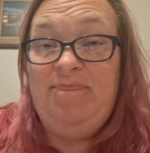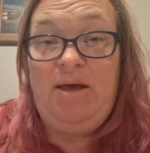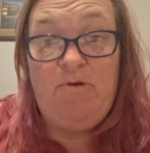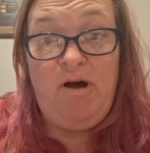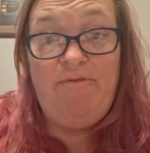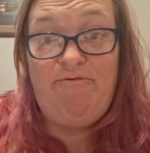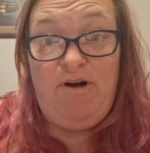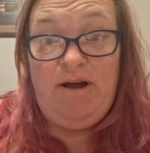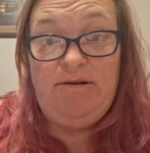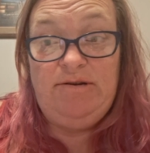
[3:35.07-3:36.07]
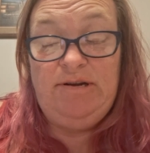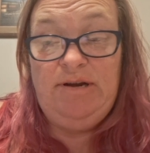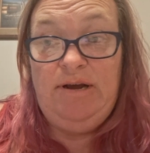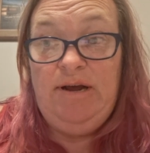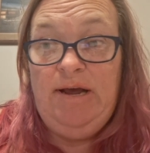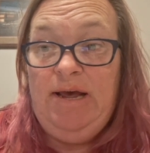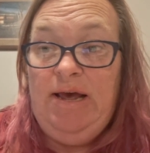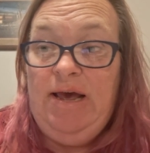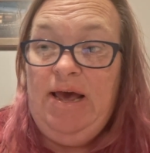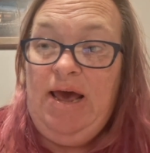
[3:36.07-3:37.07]
They were up front
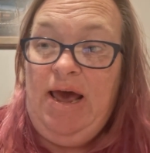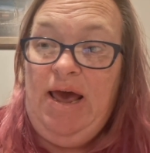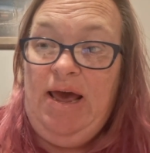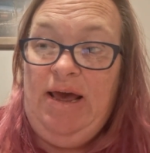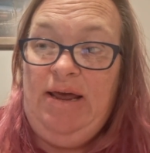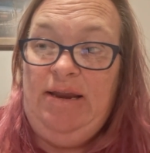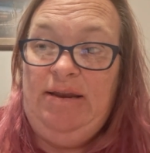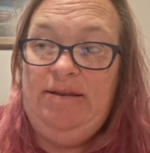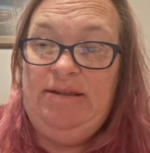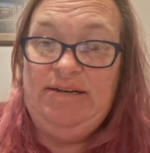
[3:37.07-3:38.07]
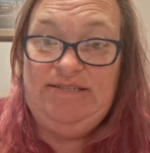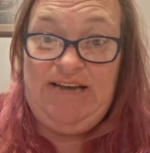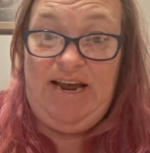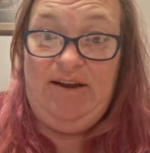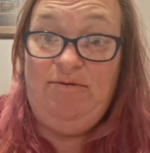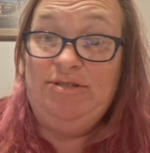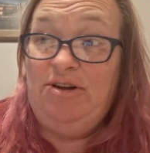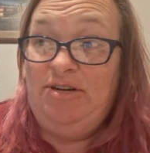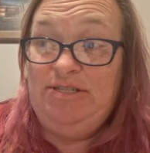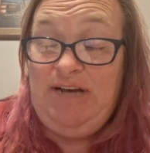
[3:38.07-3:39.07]
and the sand was
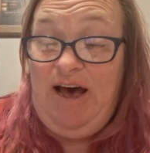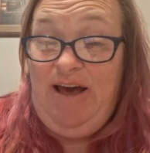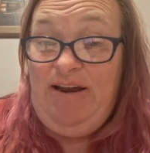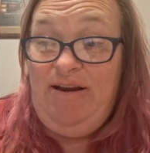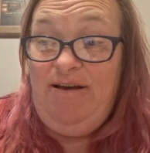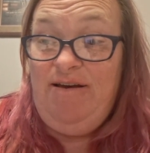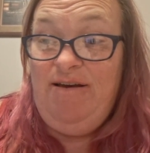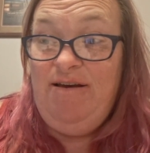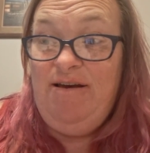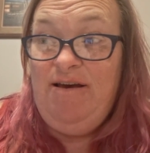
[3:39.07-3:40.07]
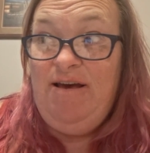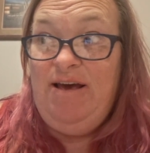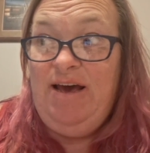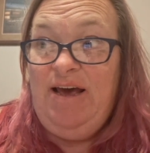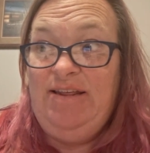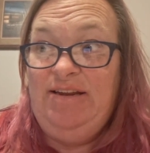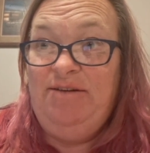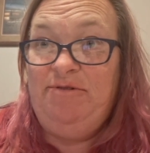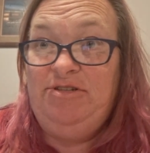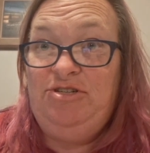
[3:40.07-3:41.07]
on the side, and then
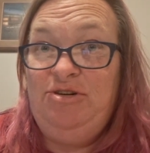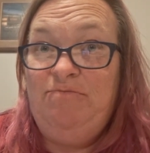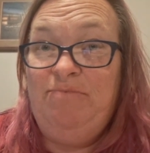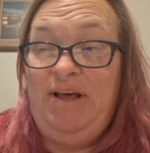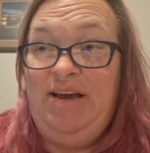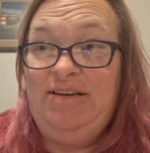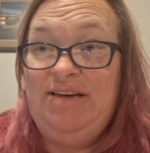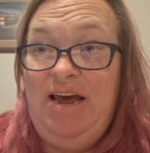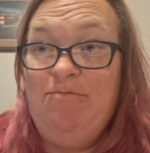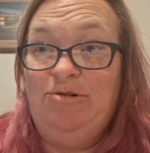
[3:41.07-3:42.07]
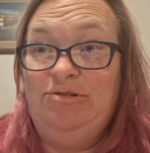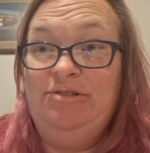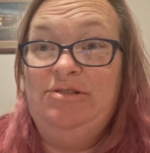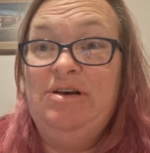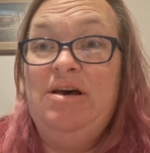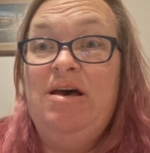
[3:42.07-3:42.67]
there was 2 blank tables.